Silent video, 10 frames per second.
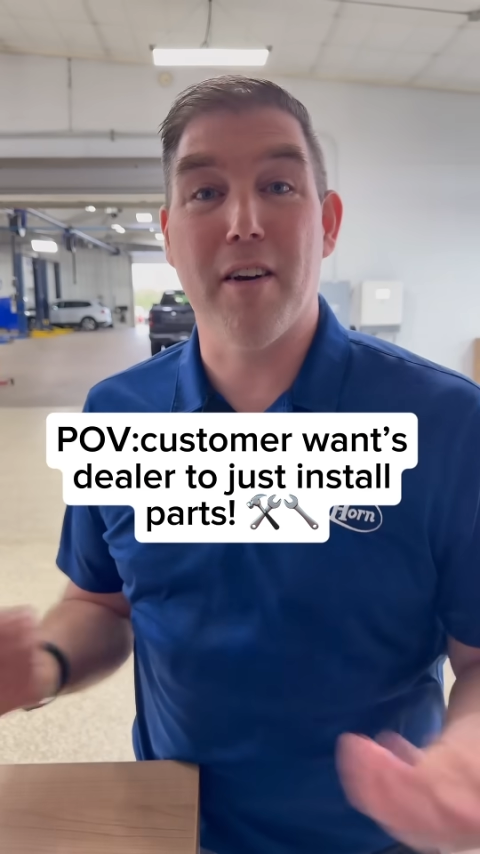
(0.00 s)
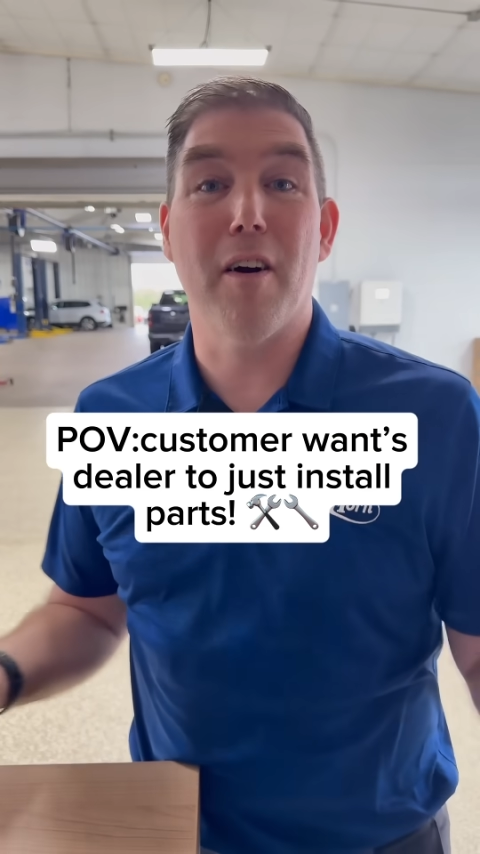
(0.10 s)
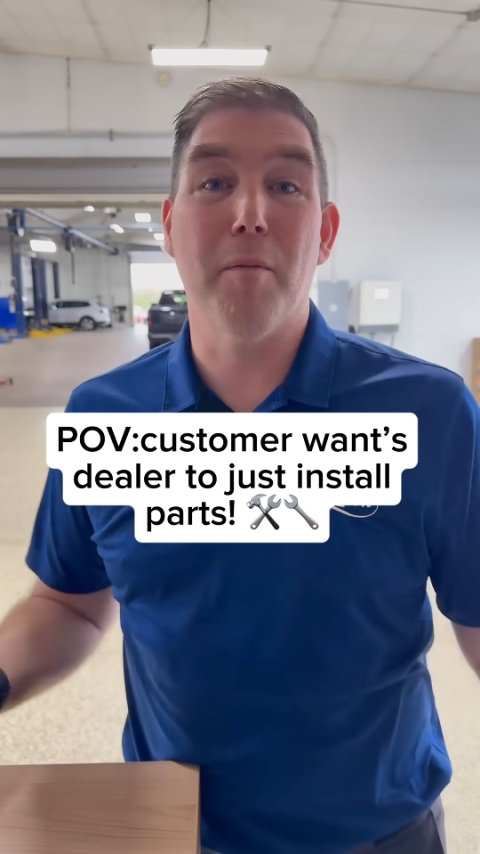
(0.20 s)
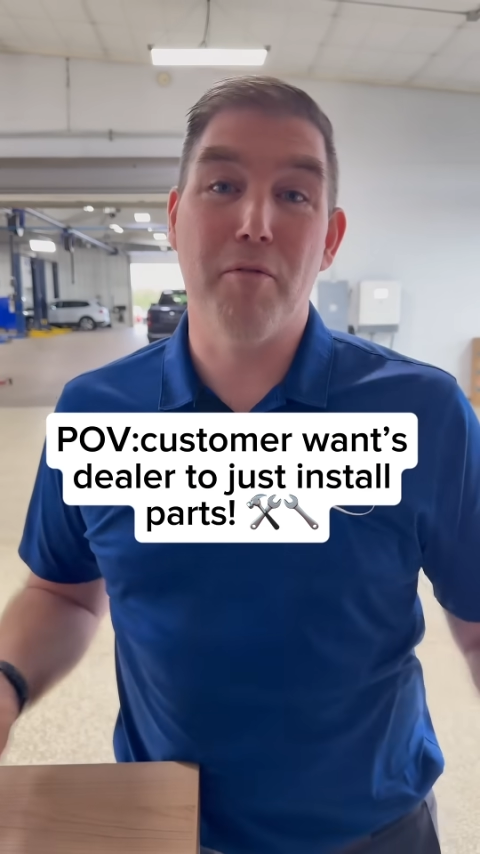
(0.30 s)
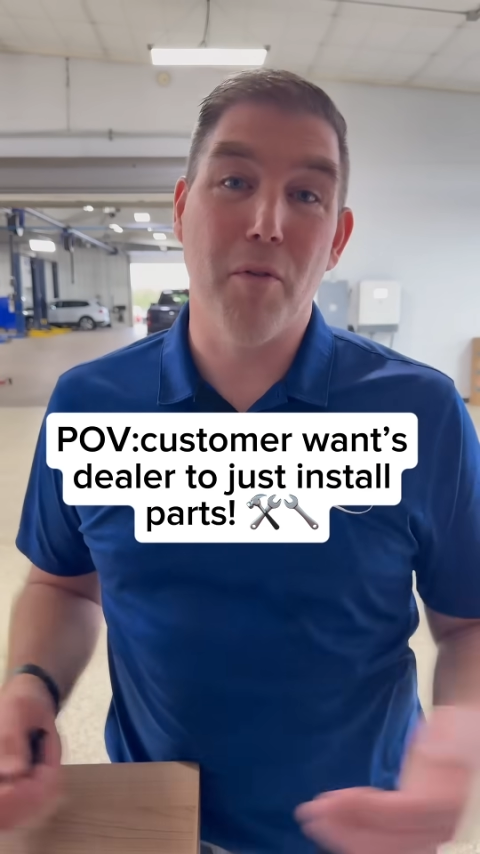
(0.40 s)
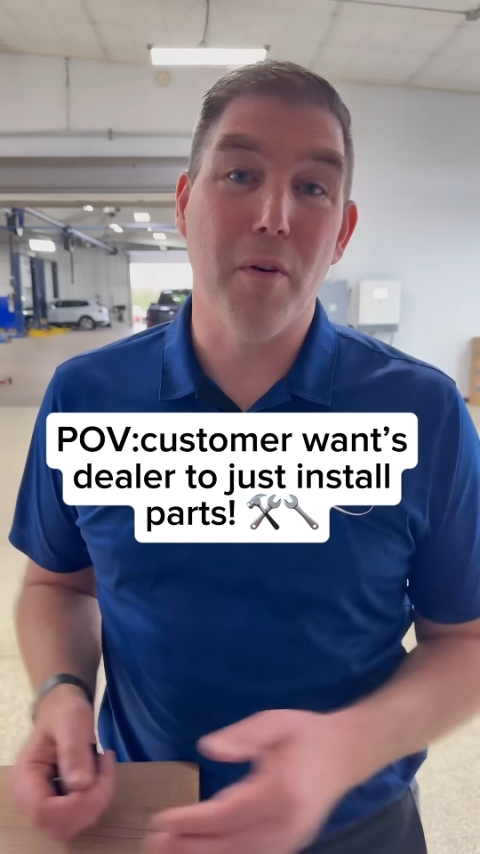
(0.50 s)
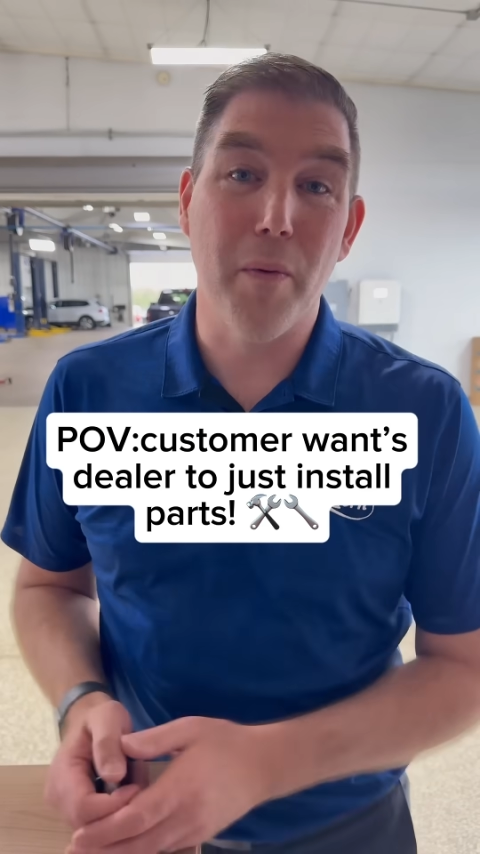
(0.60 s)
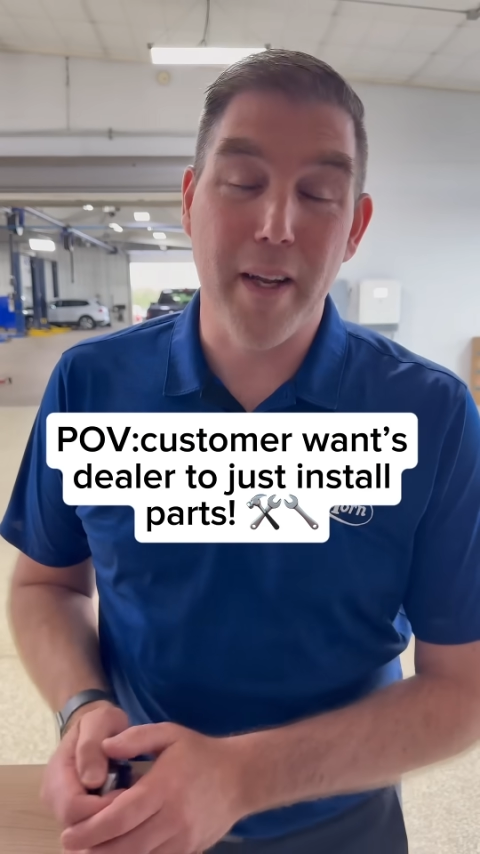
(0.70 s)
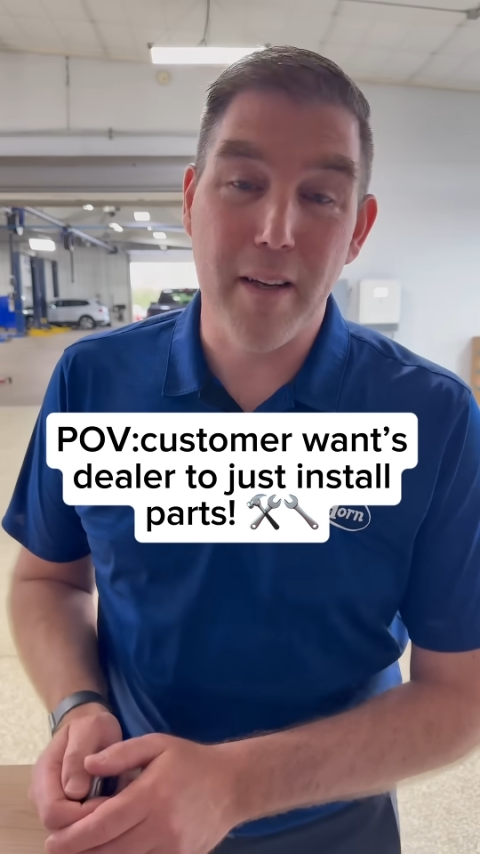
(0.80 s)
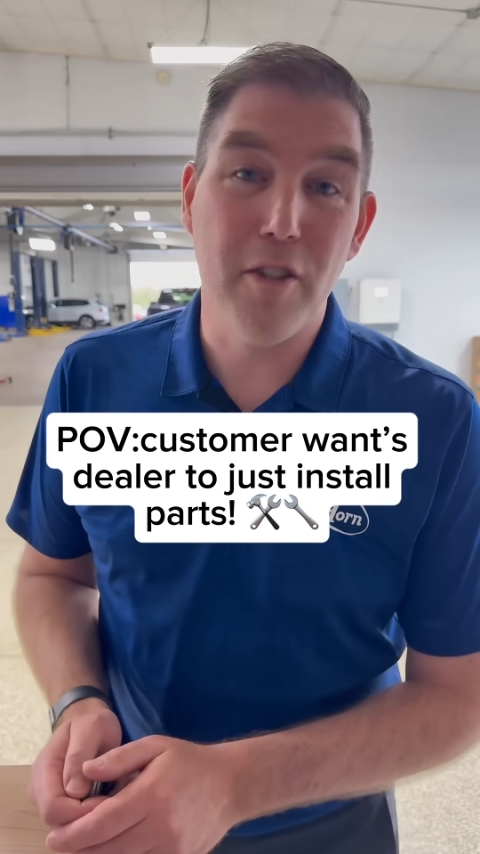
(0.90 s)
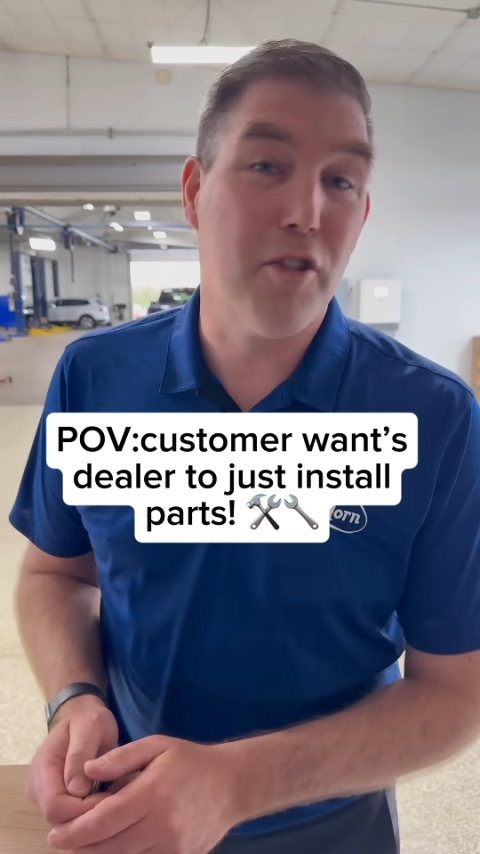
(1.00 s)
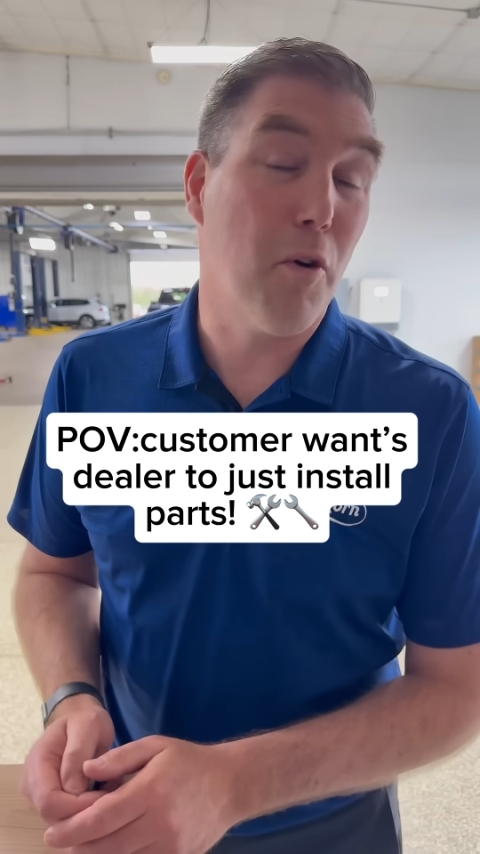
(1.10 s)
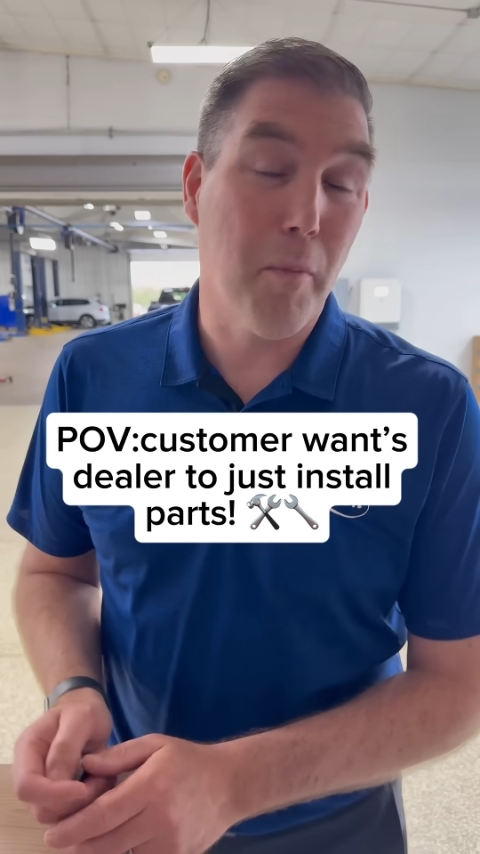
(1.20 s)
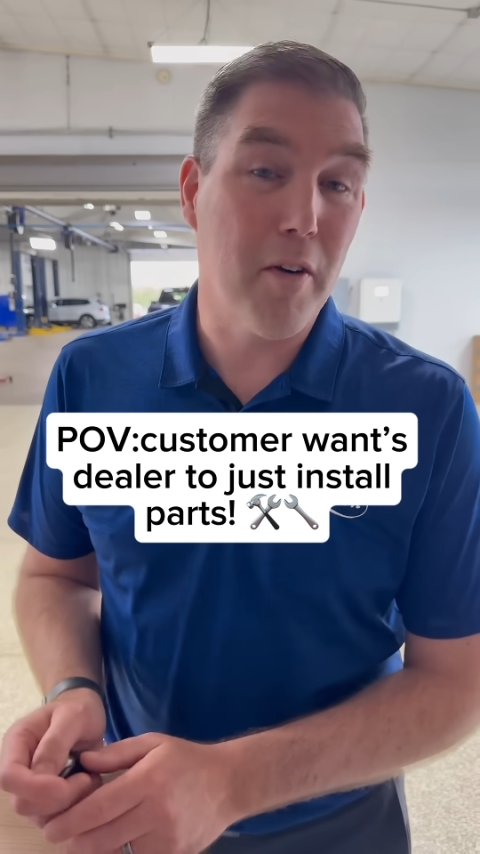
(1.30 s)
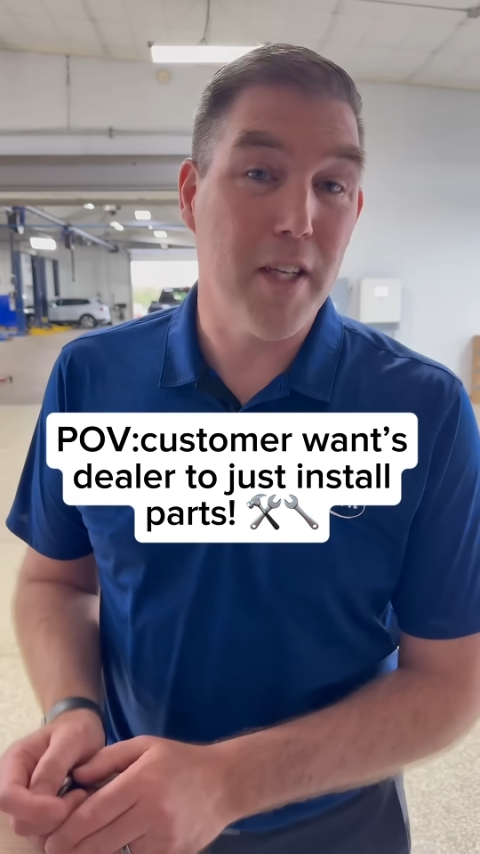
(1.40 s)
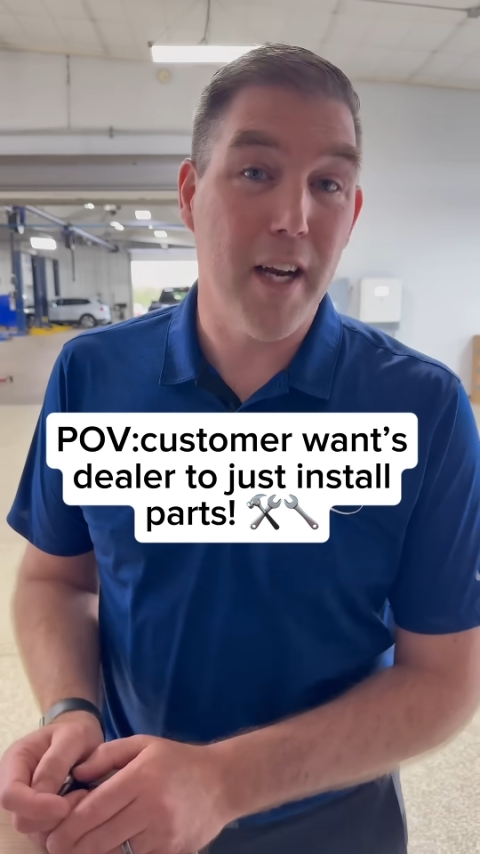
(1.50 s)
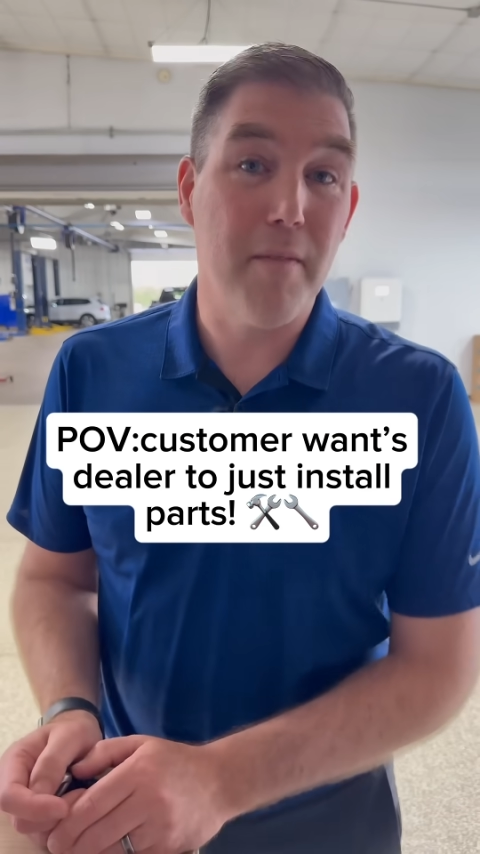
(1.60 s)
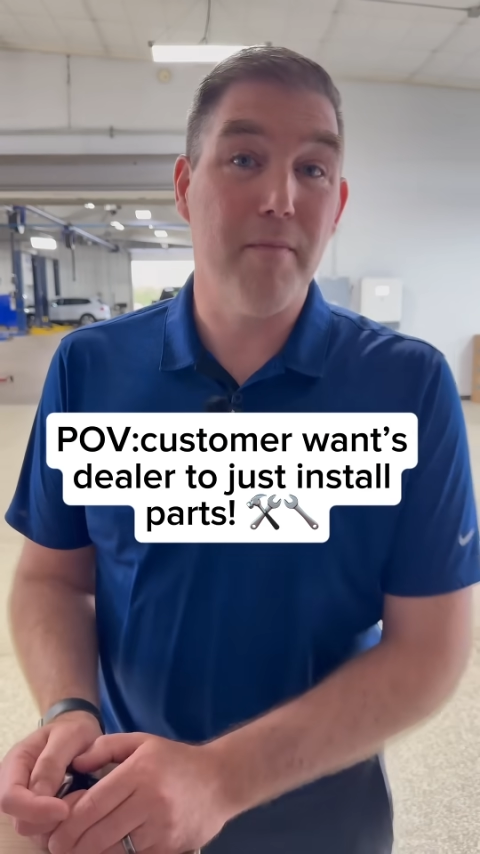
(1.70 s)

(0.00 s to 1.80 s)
car before we just throw parts at it.